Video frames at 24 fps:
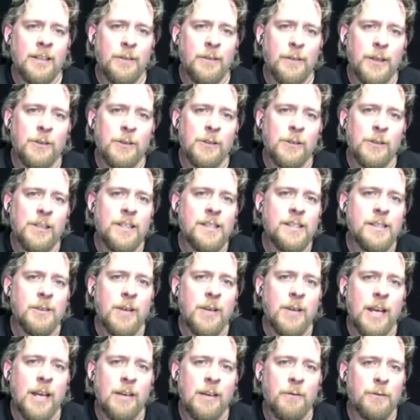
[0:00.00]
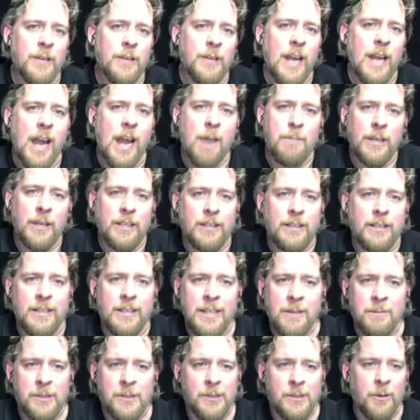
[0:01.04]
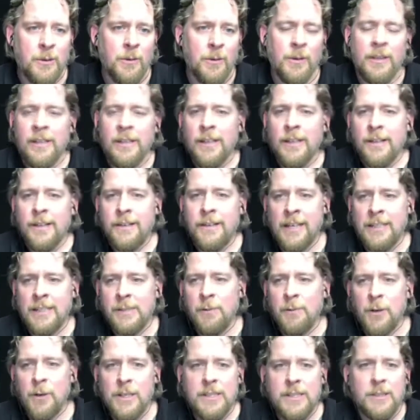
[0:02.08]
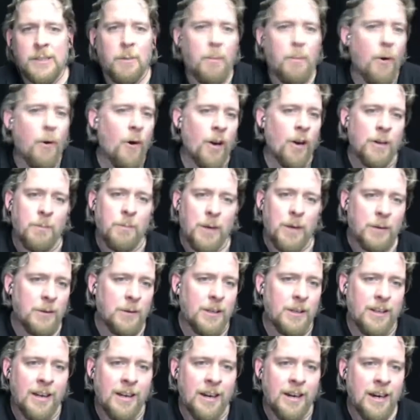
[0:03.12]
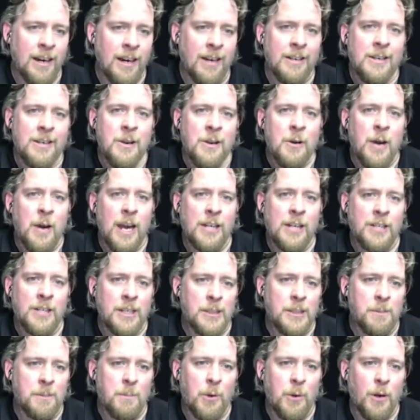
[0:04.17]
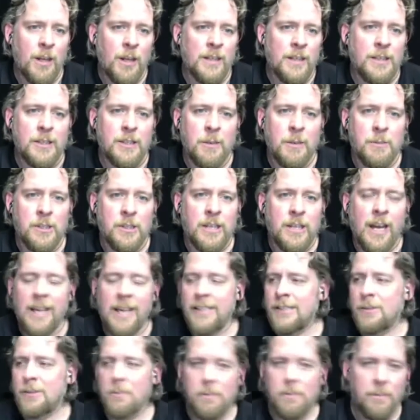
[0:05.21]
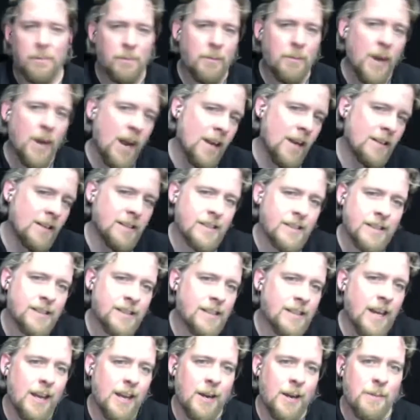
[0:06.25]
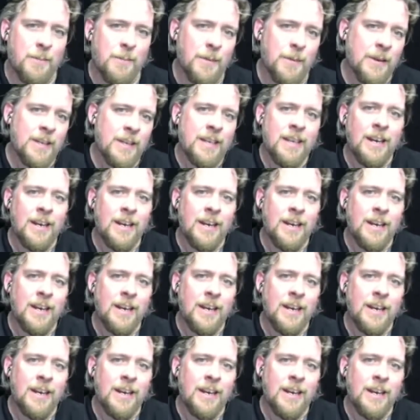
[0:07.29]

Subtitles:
difficulties together with the EPIC team. So thanks for the support, but I just put in some slides. So behind is the setup.